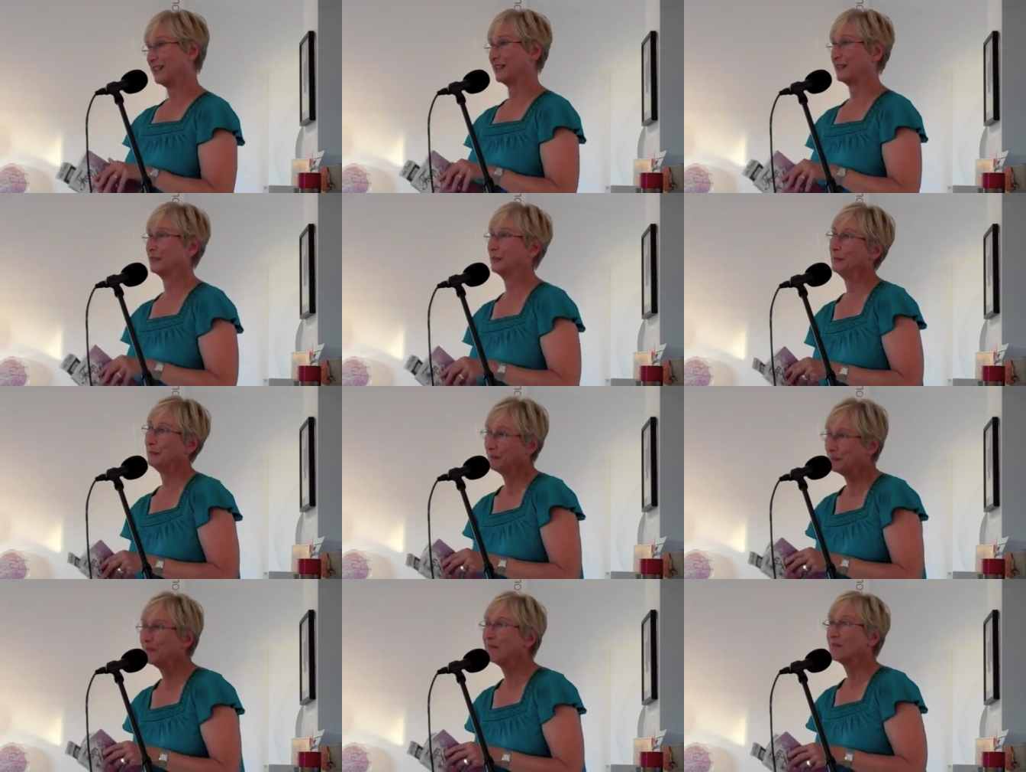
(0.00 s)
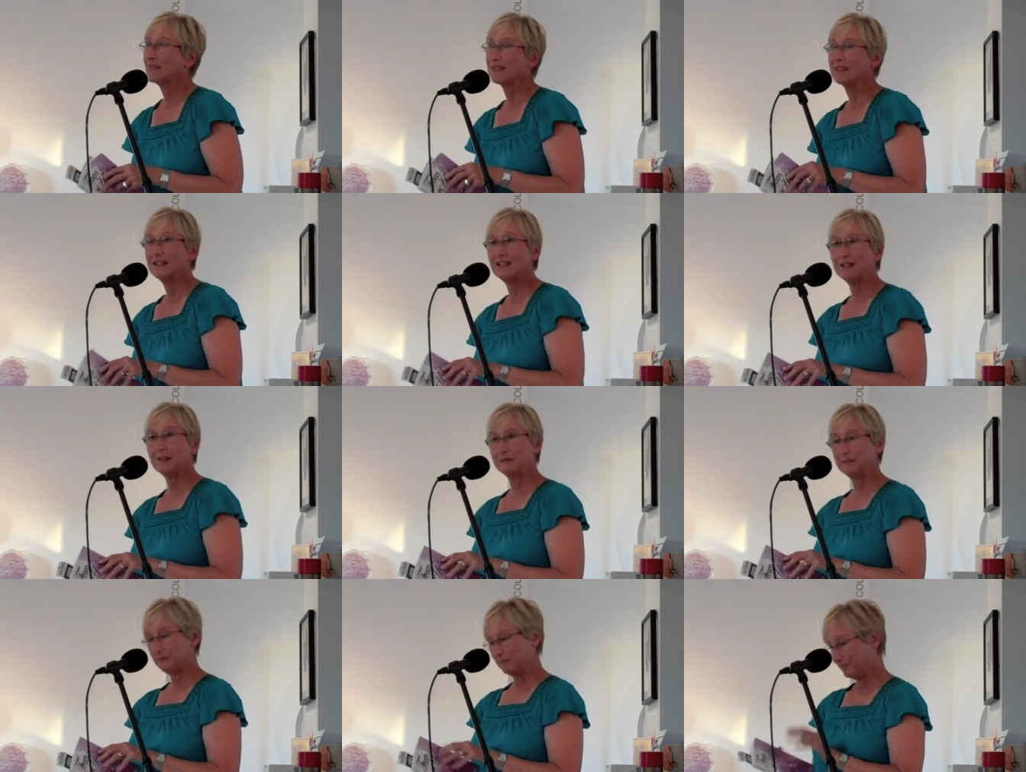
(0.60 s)
So
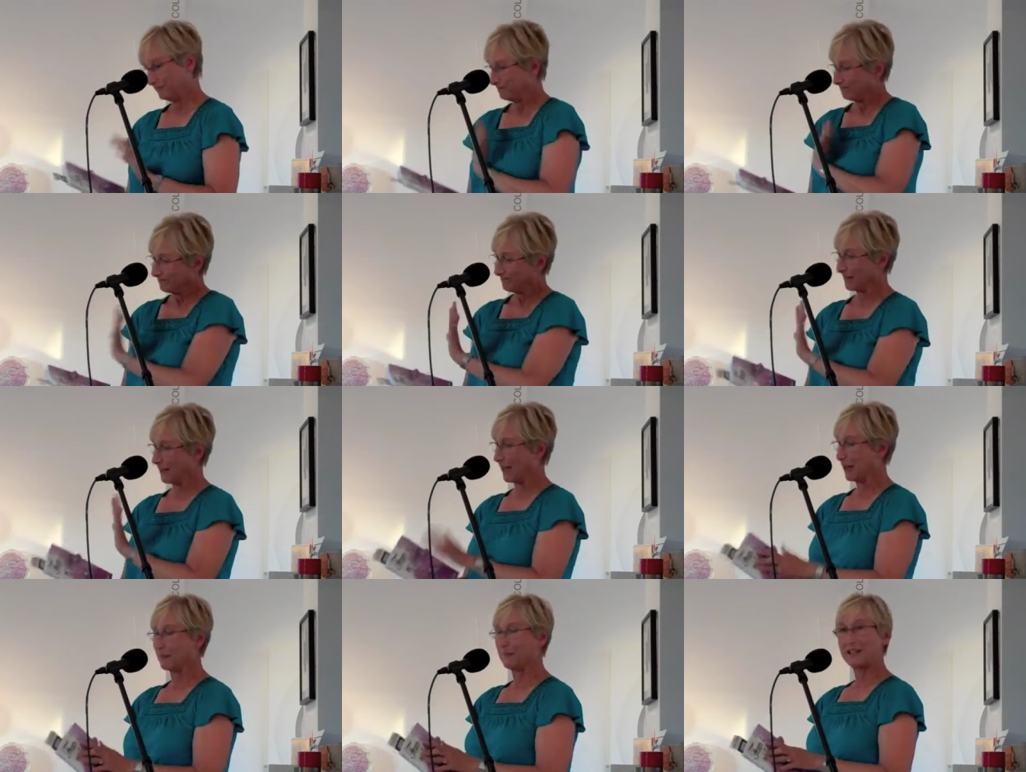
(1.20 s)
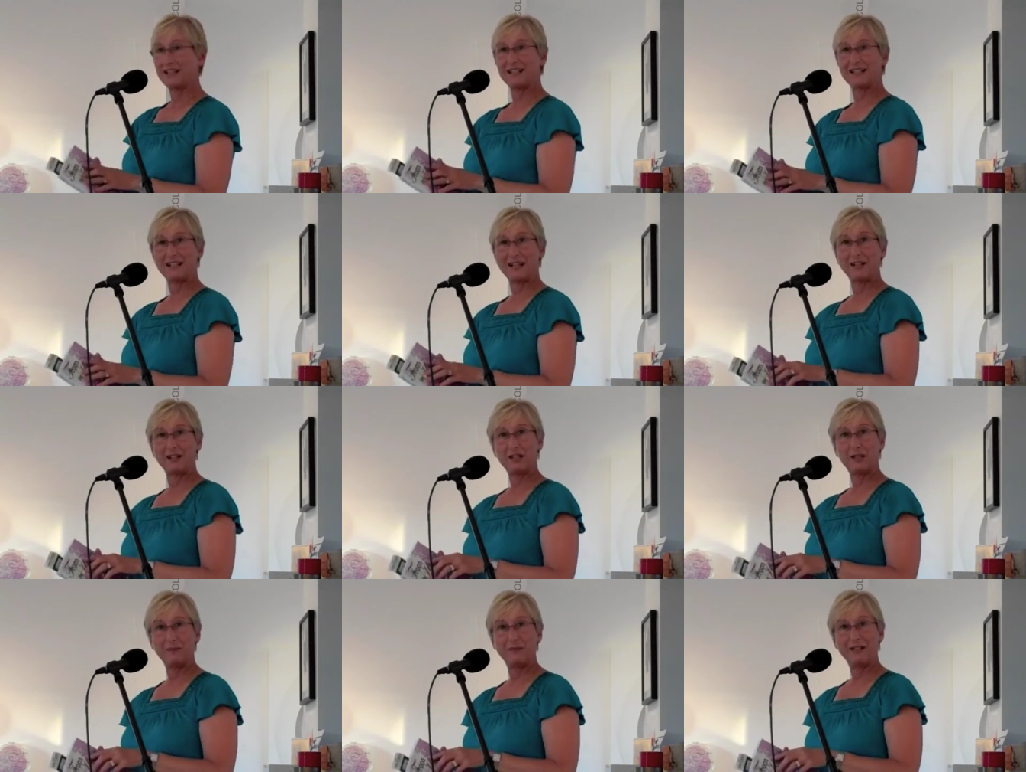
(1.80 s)
I'm
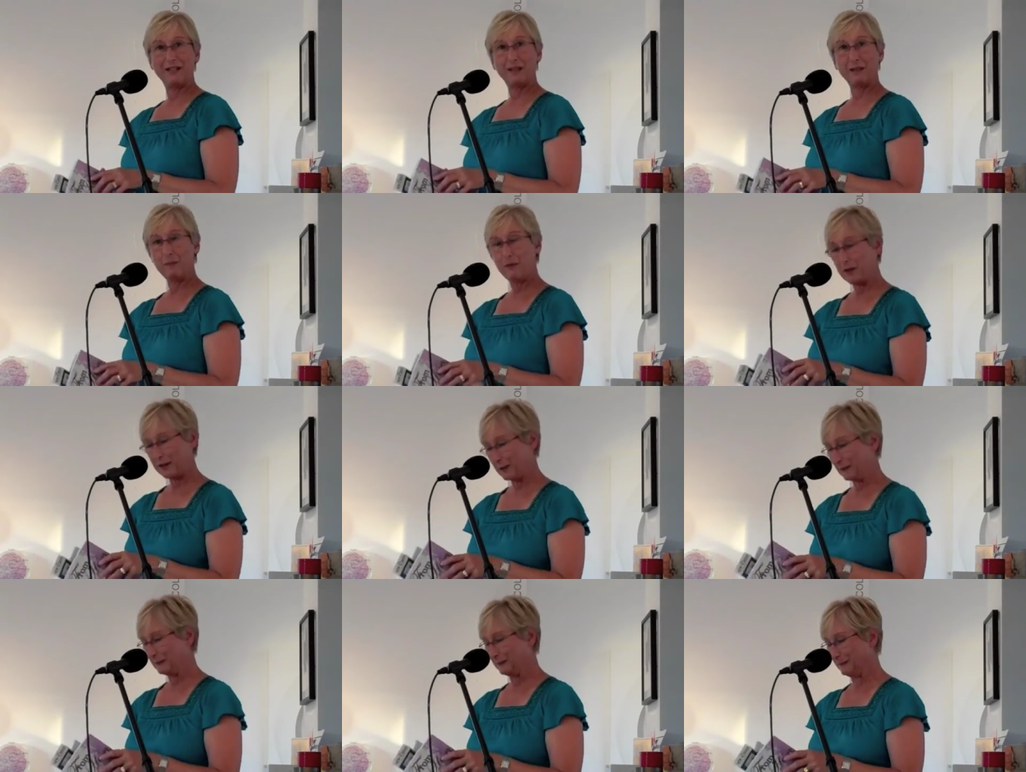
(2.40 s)
excited to be in the book.